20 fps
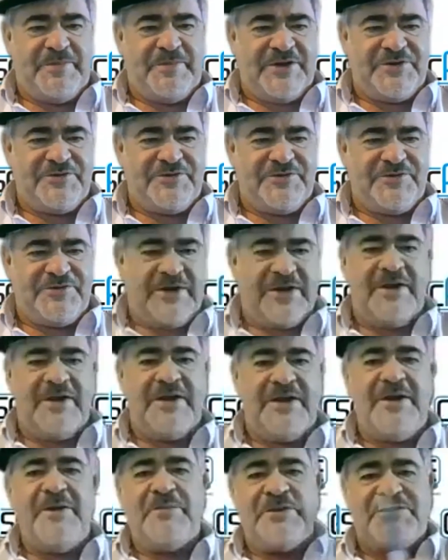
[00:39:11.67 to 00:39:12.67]
Patrick,
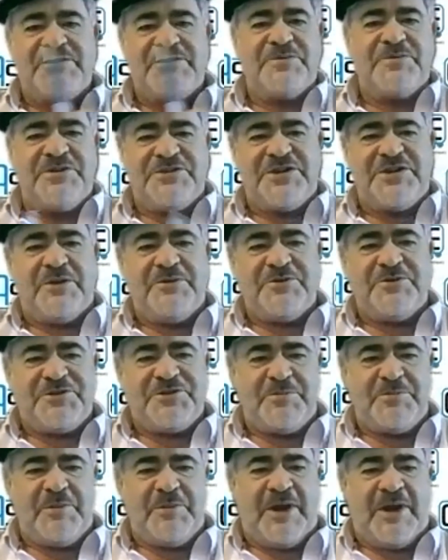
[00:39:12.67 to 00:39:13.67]
but talk to Joe
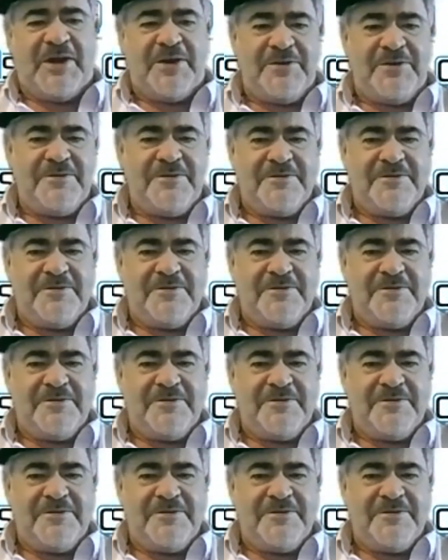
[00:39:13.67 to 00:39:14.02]
Schmo